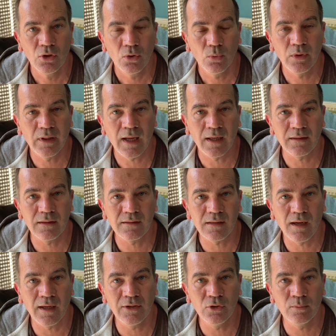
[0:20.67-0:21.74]
Without this
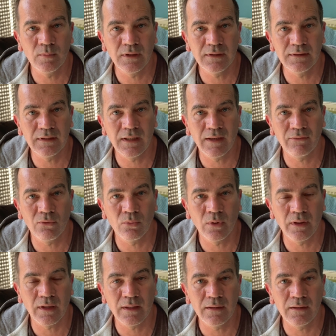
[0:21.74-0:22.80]
high humidity level
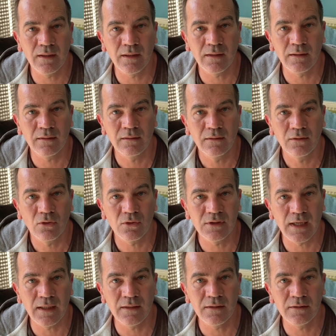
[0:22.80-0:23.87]
within the
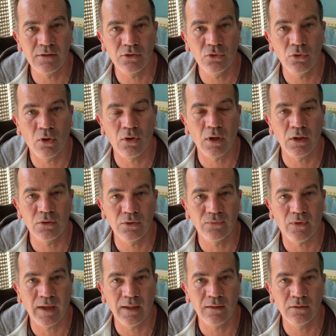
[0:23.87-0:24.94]
containers, you are going to
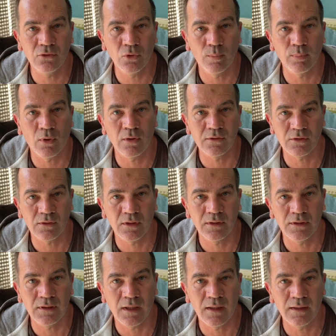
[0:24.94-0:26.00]
fail. Your plants are going to
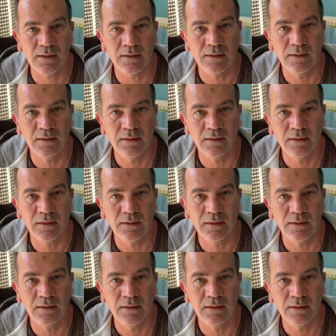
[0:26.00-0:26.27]
die.